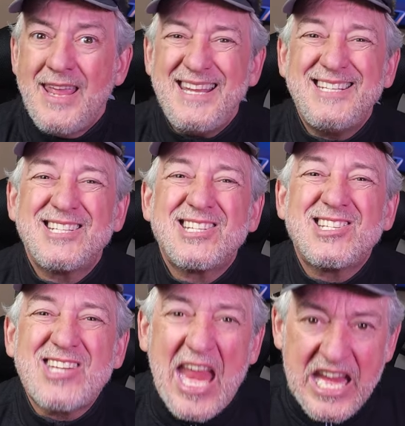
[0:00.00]

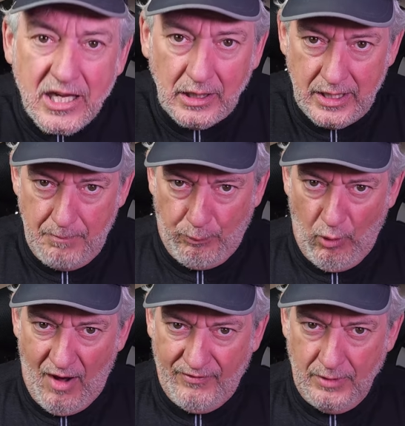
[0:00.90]
insanely
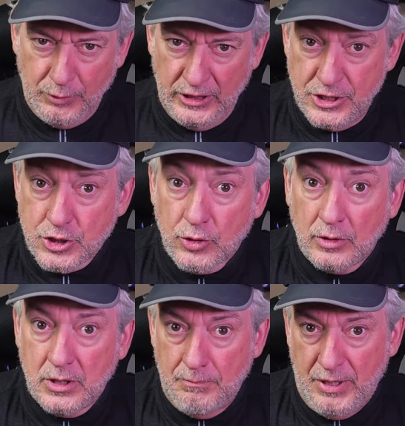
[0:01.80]
profitable
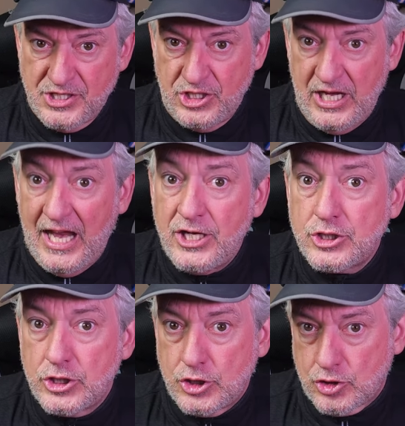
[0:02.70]
internal combustion
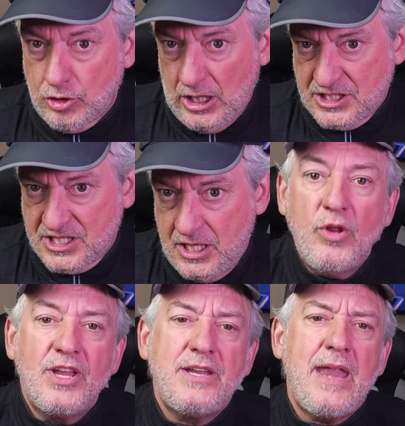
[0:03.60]
engine trucks
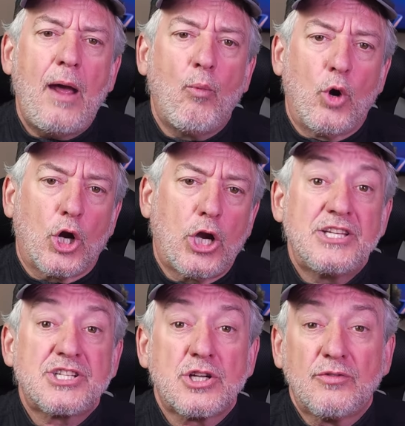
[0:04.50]
with a network that
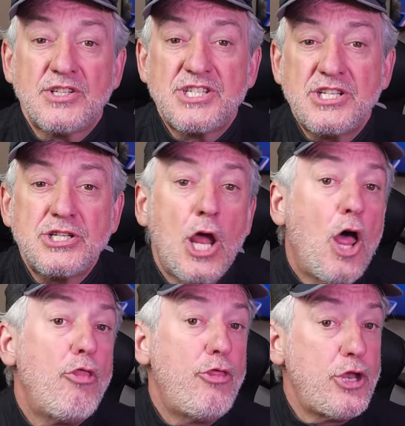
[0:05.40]
services
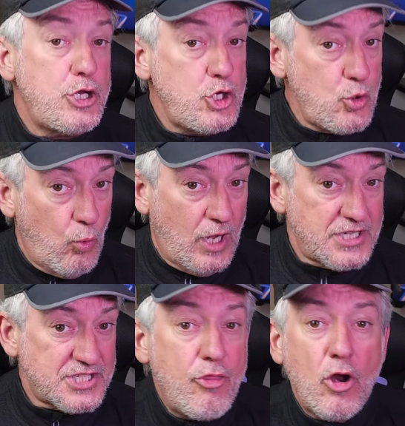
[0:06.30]
the new
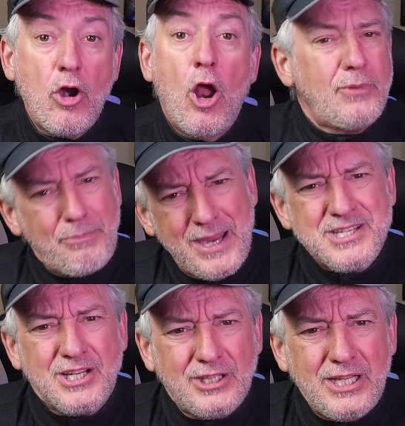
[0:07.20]
ones? They're
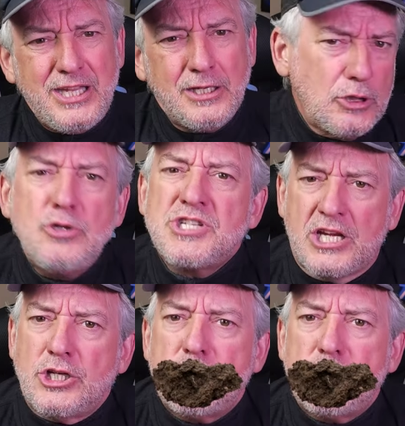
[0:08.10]
basically losing a